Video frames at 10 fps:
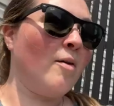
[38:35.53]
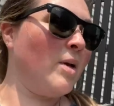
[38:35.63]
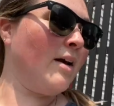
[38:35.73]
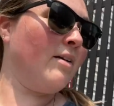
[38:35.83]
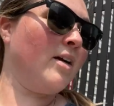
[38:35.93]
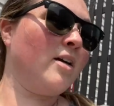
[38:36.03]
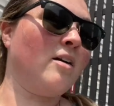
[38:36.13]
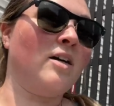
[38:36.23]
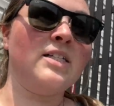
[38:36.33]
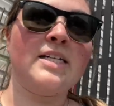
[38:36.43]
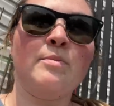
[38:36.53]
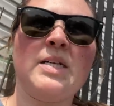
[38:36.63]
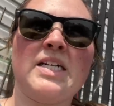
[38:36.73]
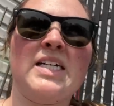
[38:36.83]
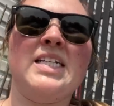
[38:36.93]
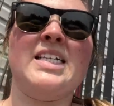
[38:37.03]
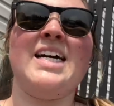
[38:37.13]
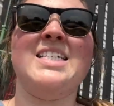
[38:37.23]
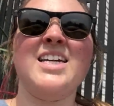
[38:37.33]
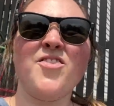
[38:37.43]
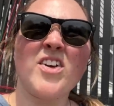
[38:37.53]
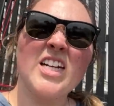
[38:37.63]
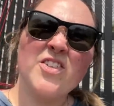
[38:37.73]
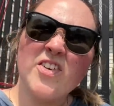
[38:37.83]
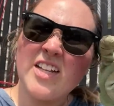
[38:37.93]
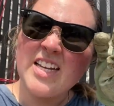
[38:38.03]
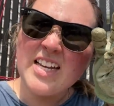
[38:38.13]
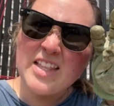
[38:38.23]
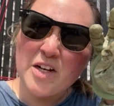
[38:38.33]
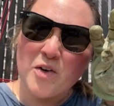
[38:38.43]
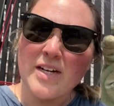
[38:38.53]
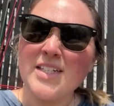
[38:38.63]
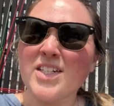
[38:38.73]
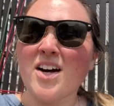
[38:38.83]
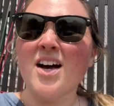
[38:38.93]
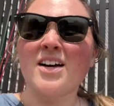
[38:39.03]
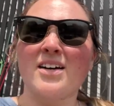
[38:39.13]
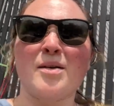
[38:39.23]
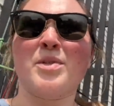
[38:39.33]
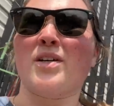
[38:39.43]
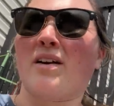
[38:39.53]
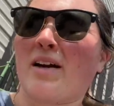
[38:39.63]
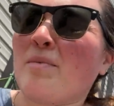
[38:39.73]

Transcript: been out here all day because I did finish filling the green stalk. I'm sorry. I'm